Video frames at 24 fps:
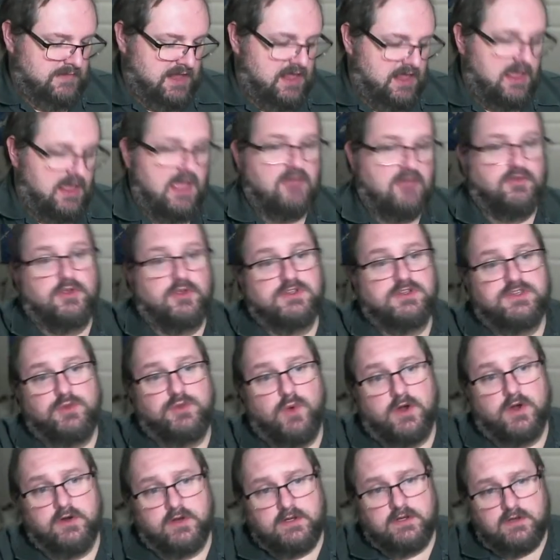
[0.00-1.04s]
and for those of you
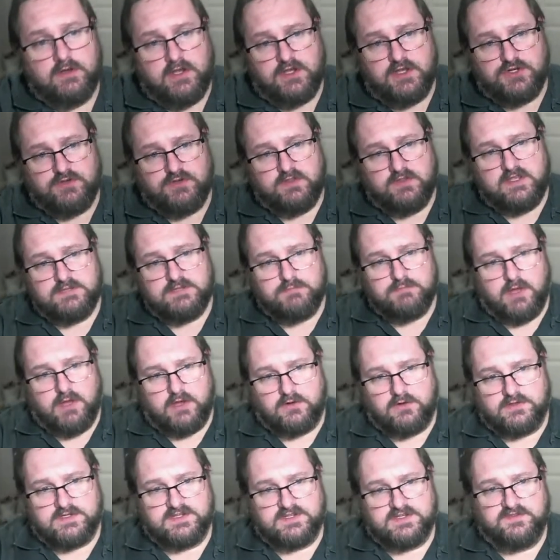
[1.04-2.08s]
wondering, each of these
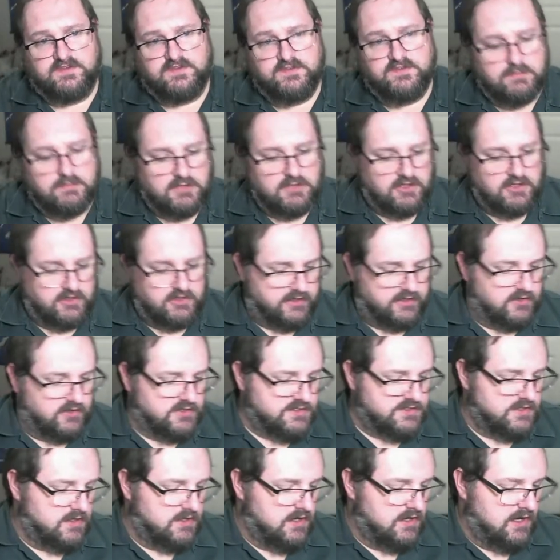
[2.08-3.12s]
bottles is 50
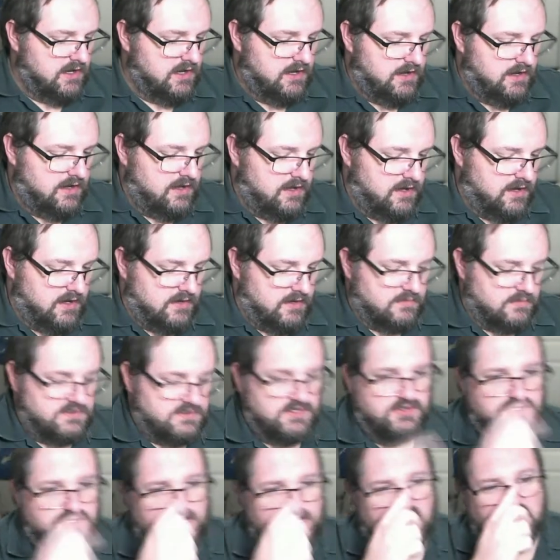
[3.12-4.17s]
milliliters. So
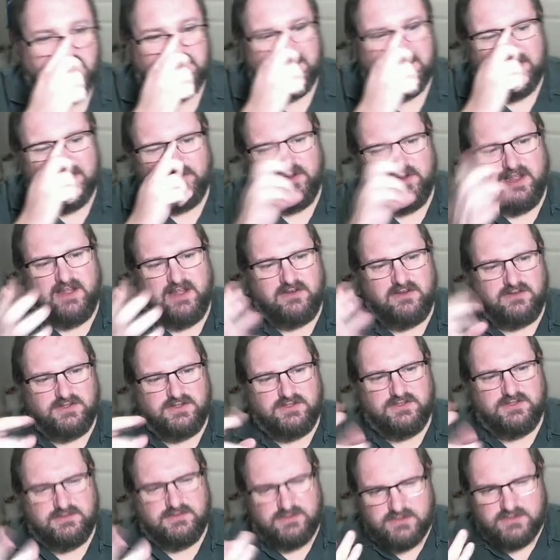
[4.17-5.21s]
just around
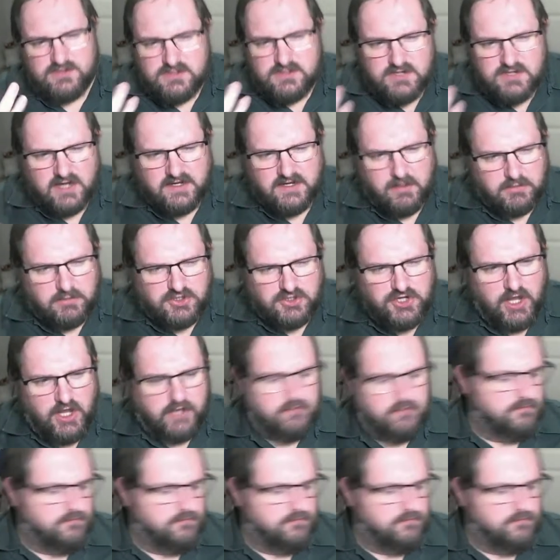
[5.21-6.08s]
a double shot.